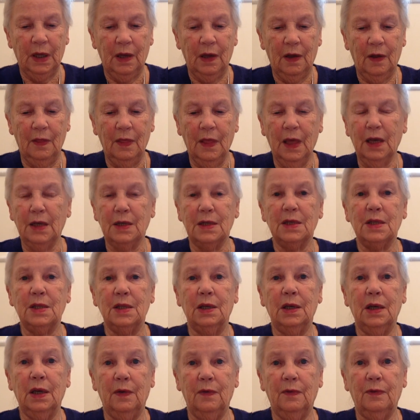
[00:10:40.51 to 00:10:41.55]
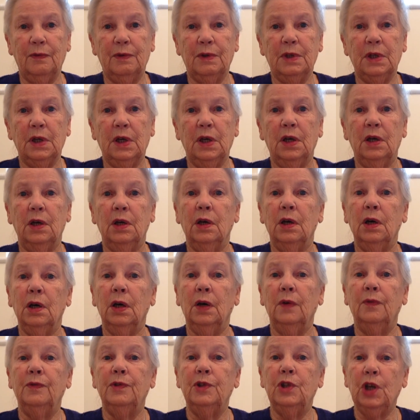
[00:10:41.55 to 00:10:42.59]
and that's the gift
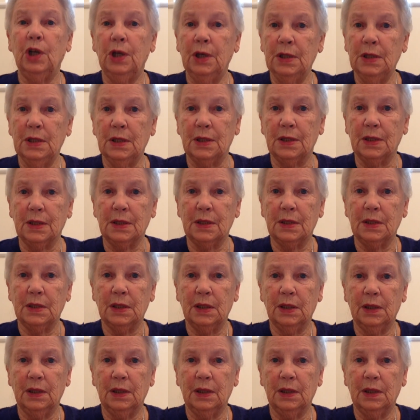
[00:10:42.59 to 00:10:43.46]
of Jesus.